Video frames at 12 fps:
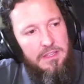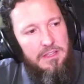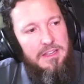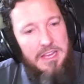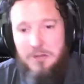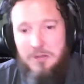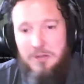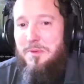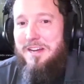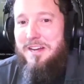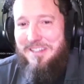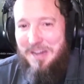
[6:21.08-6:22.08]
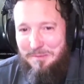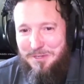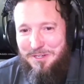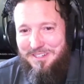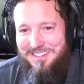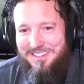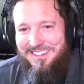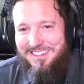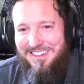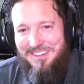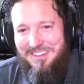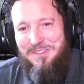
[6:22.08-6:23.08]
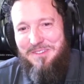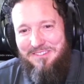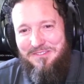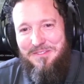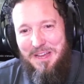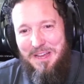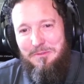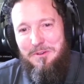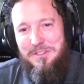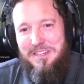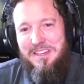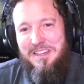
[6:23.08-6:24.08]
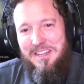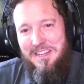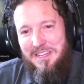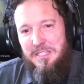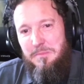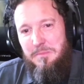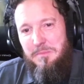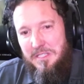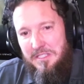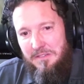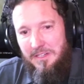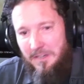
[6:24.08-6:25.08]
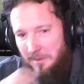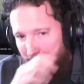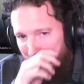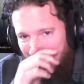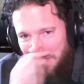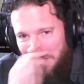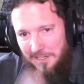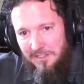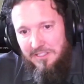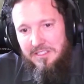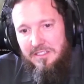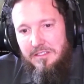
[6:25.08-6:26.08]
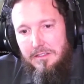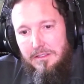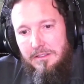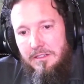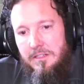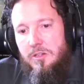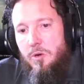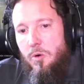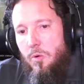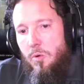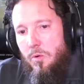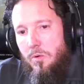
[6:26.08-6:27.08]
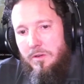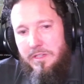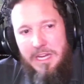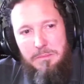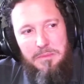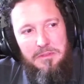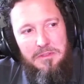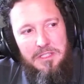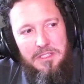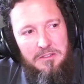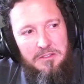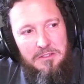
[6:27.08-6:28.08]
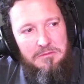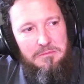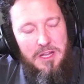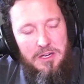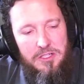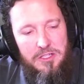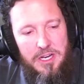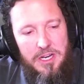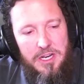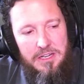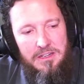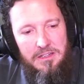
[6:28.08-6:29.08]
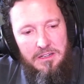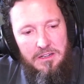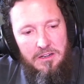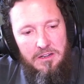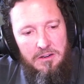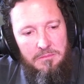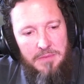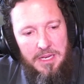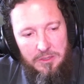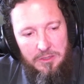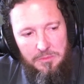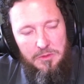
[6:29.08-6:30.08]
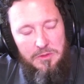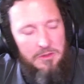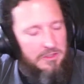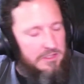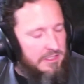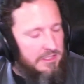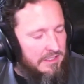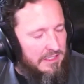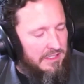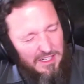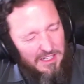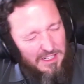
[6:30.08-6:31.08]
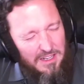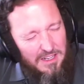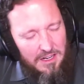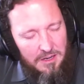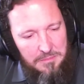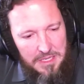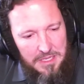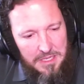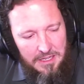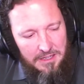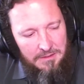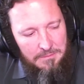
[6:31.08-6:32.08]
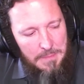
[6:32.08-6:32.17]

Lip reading: Enterprise adoption, if that were the specific, because core capabilities of blockchain and cryptocurrency being